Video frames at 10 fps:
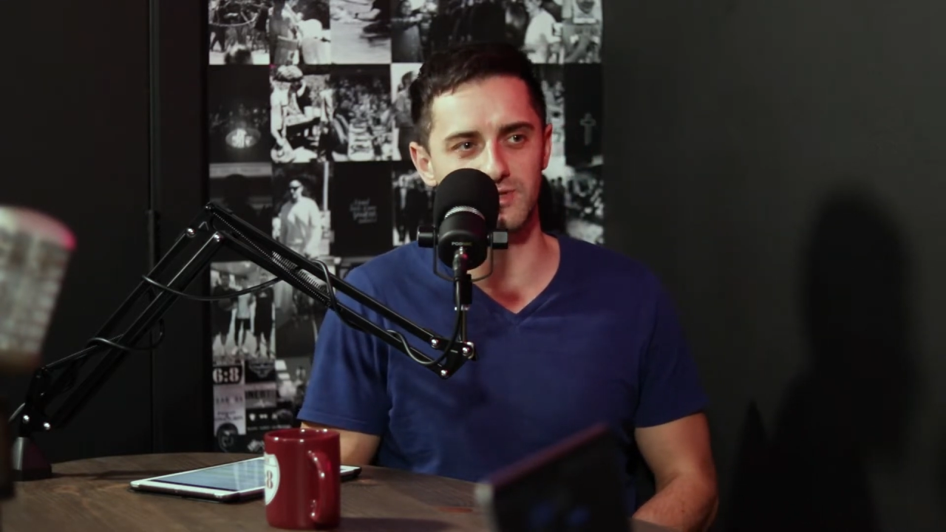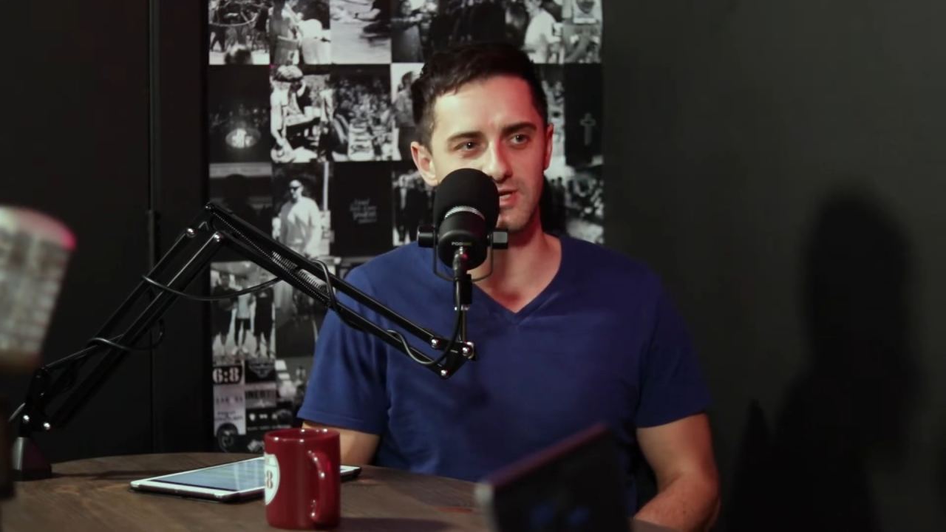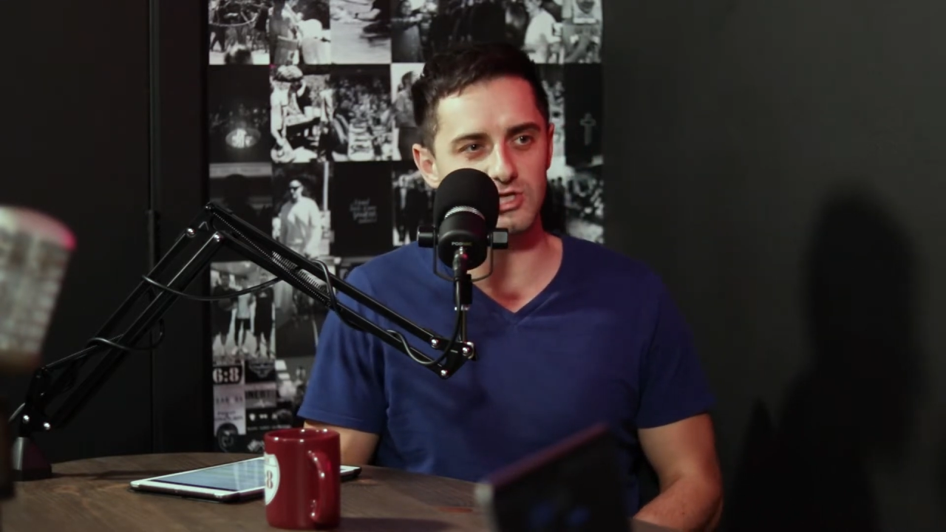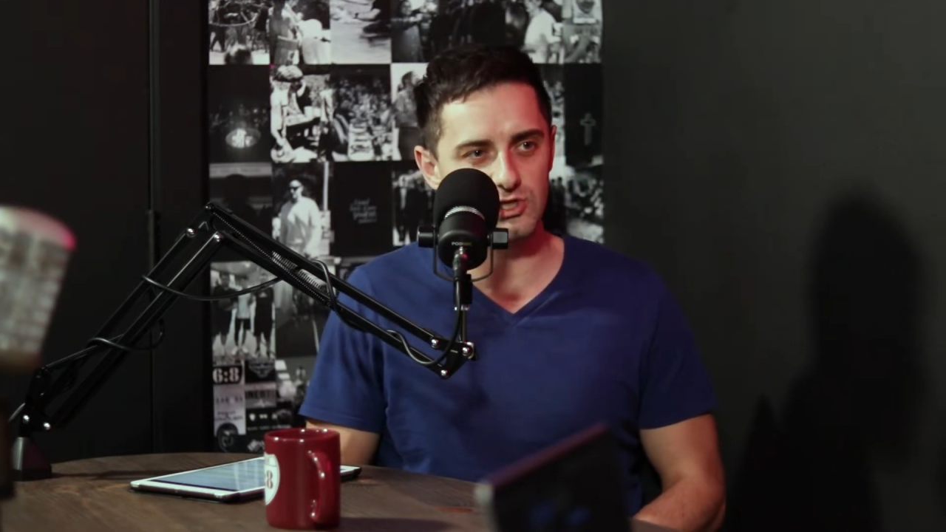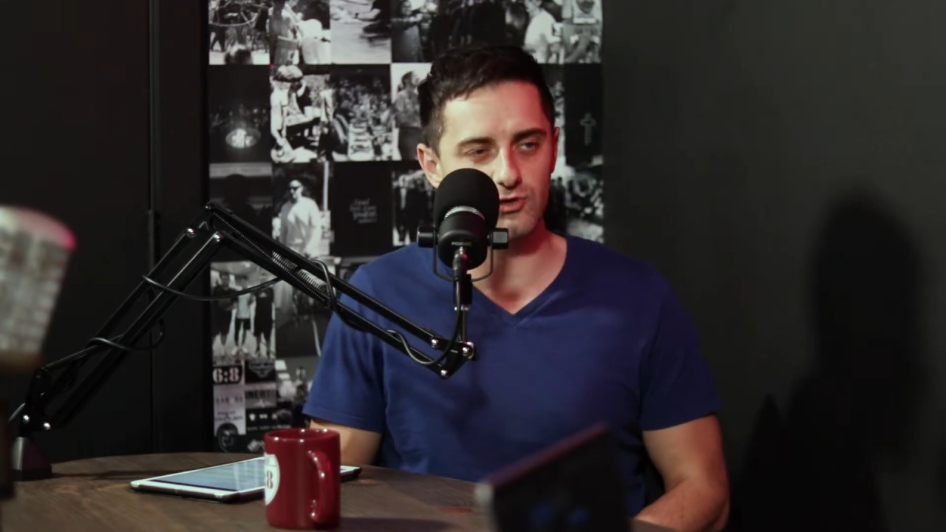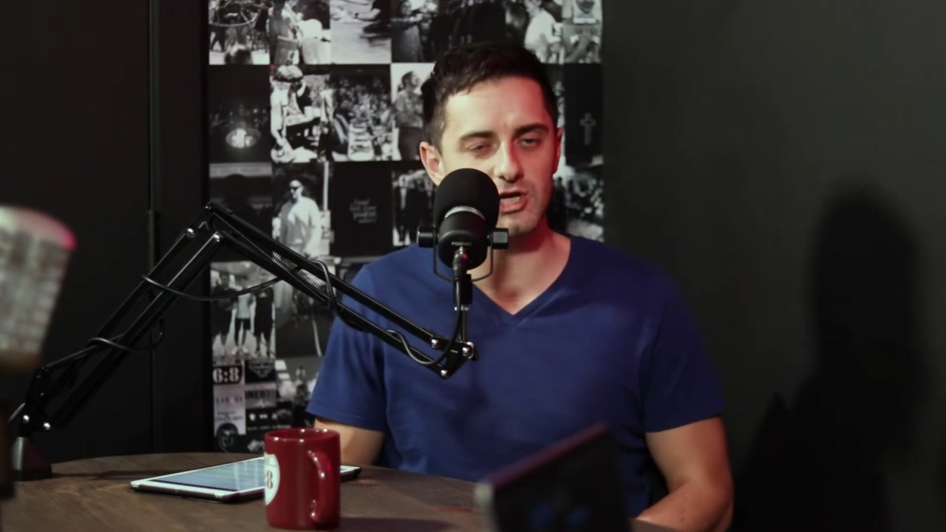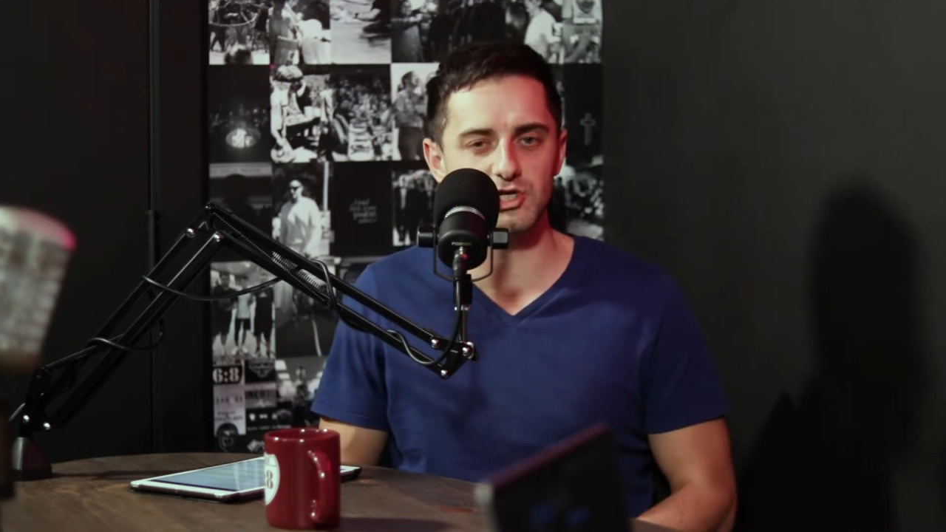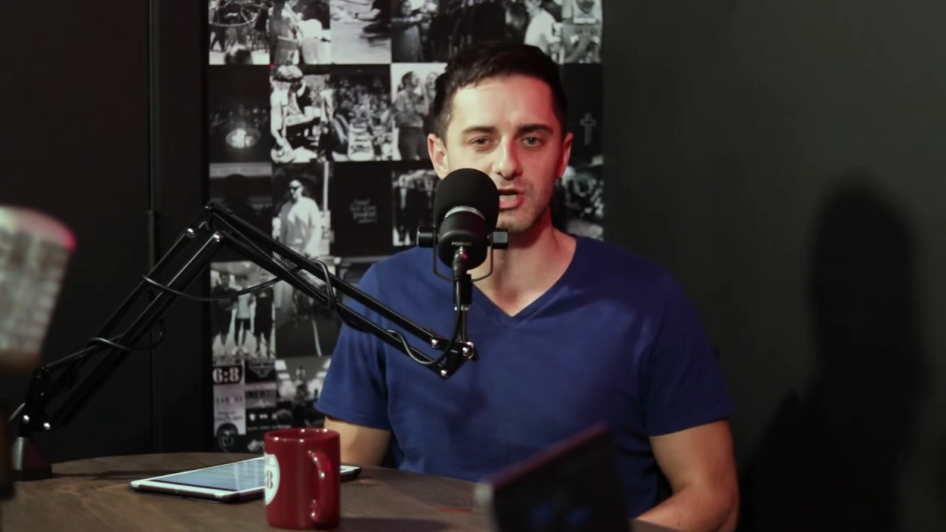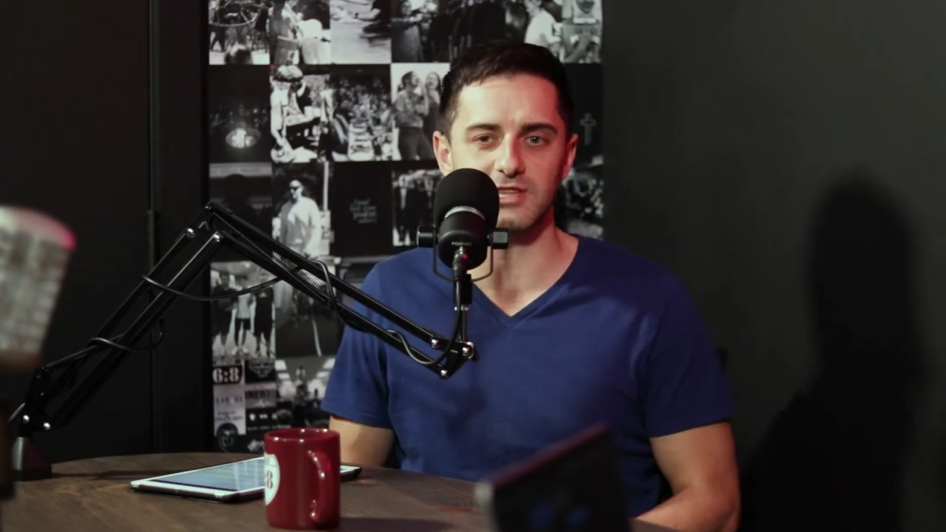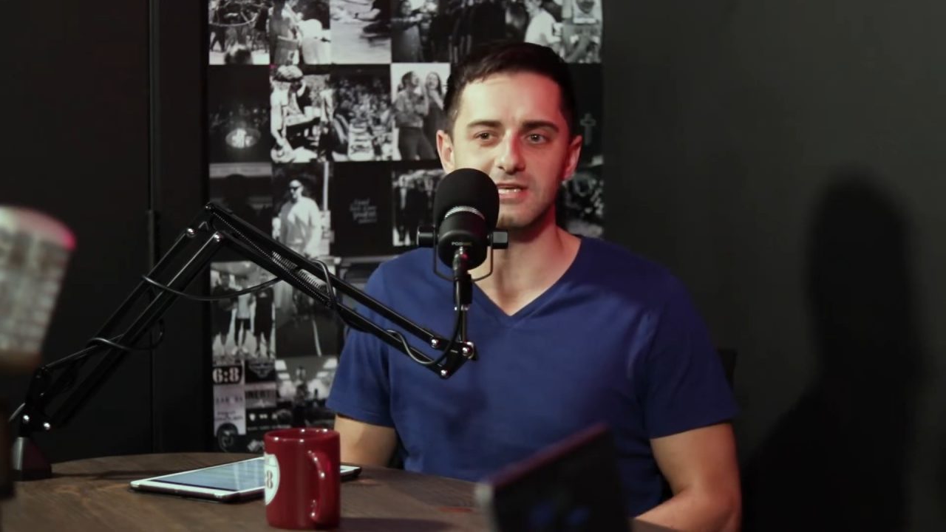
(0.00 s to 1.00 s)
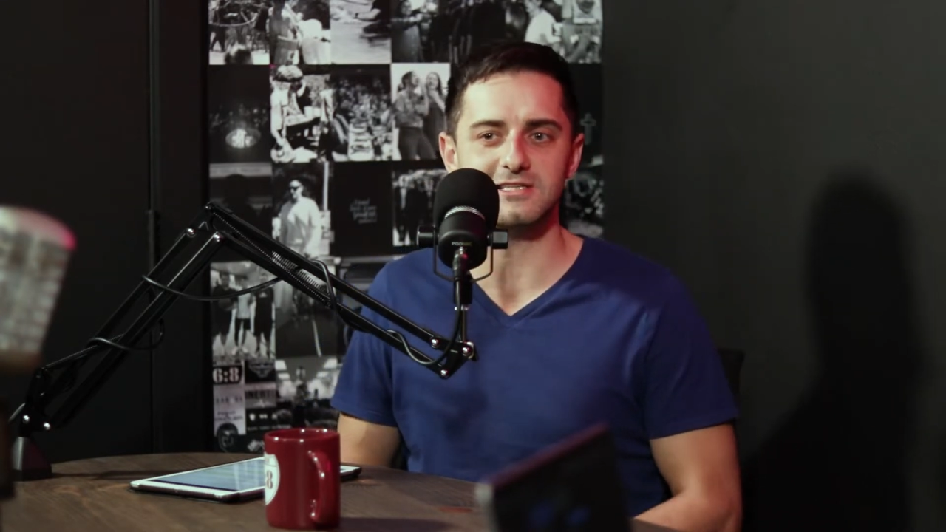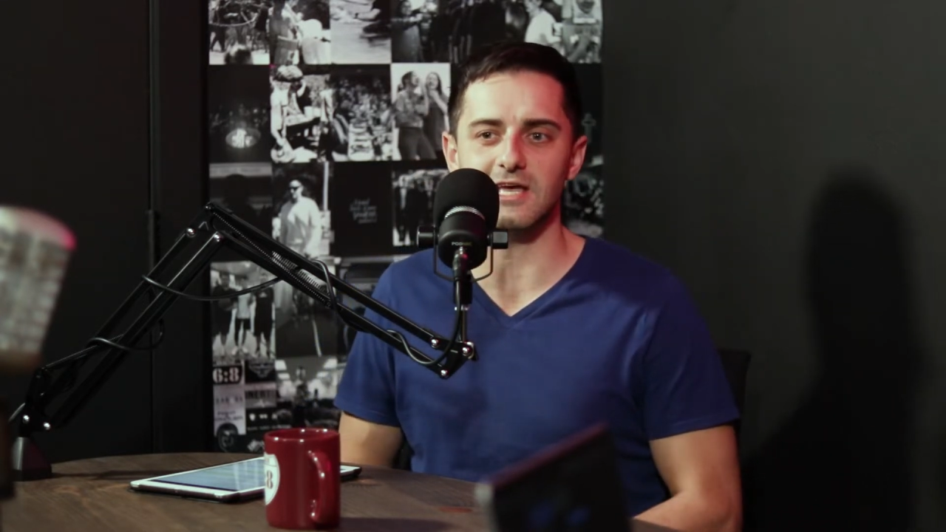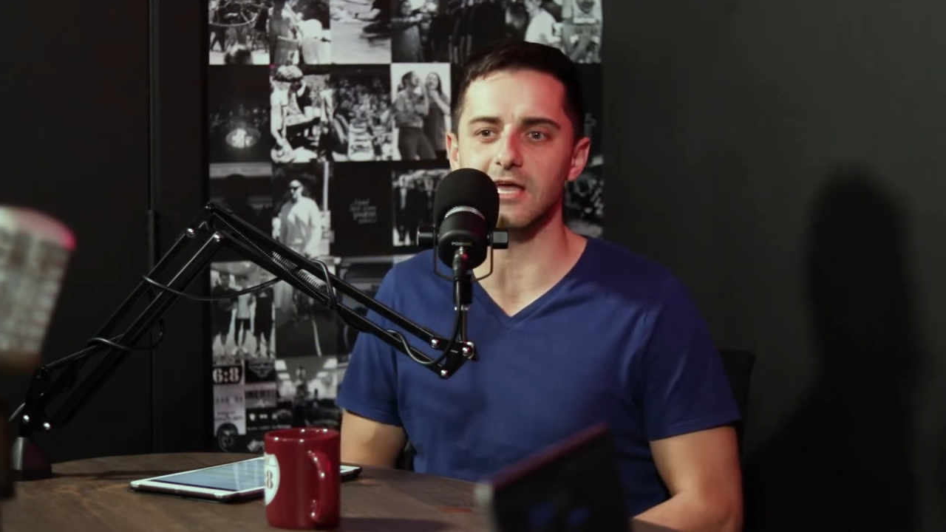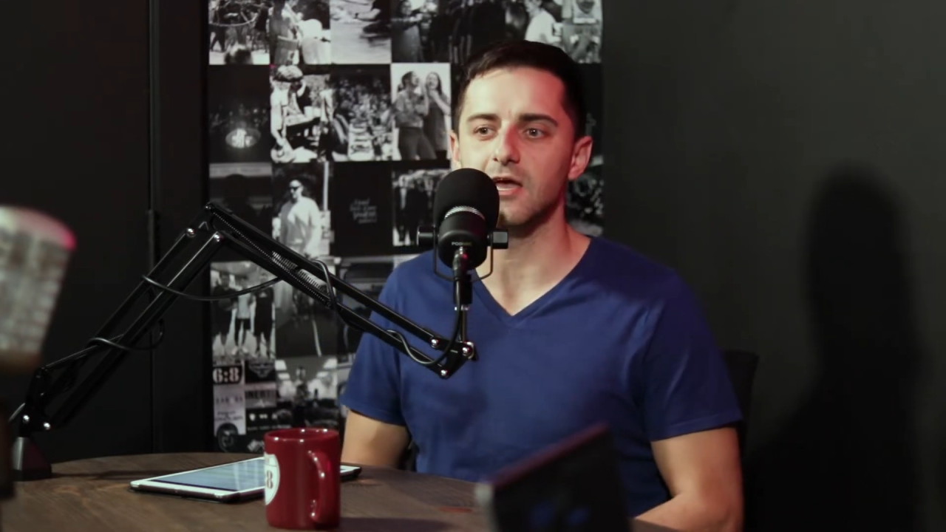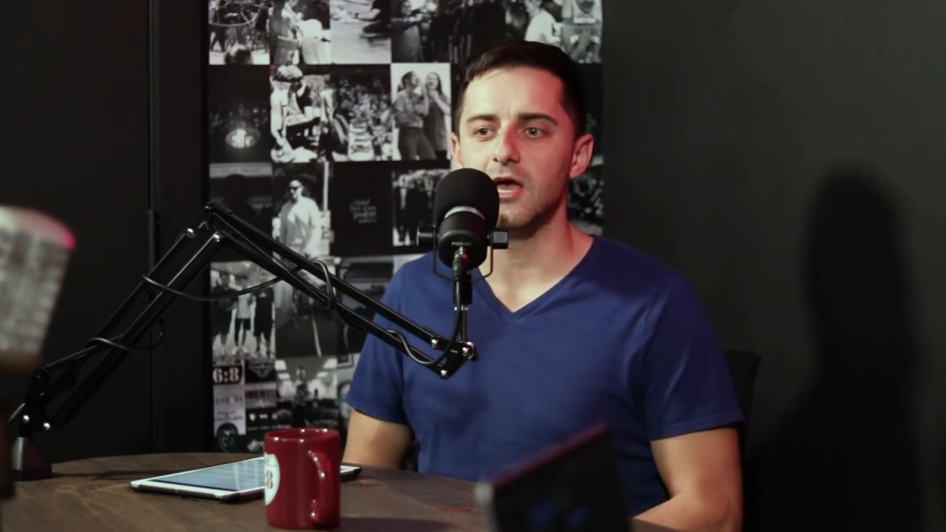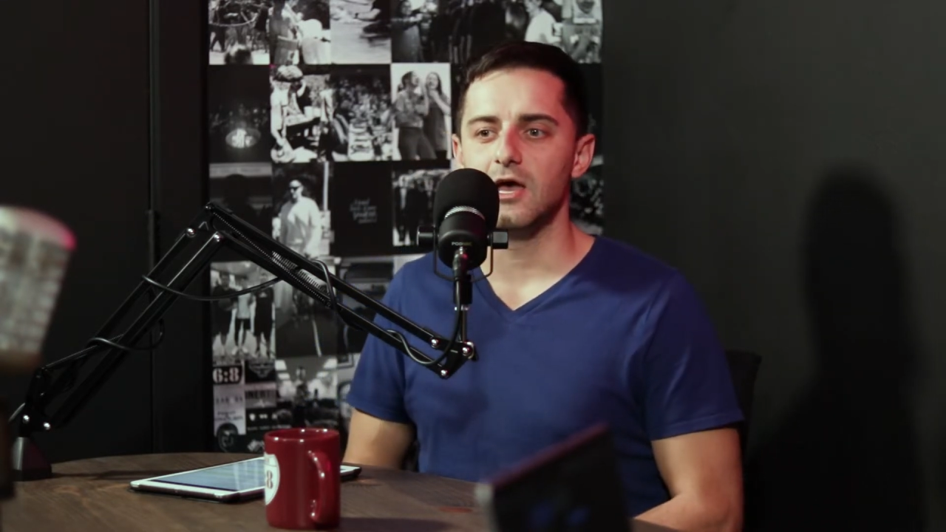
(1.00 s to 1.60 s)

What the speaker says: but they stretch it and they say